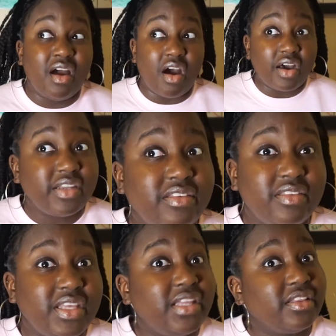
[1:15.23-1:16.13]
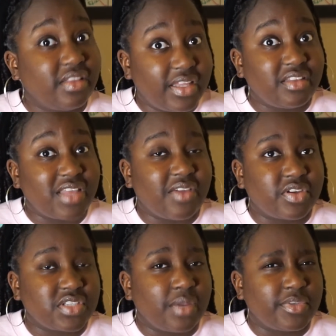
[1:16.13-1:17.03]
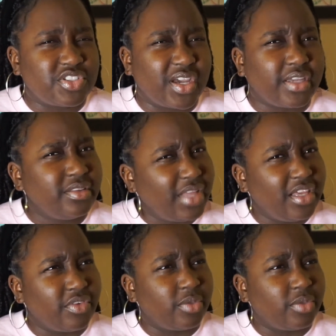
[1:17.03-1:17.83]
Honestly, let us have our time to shine. Thank you very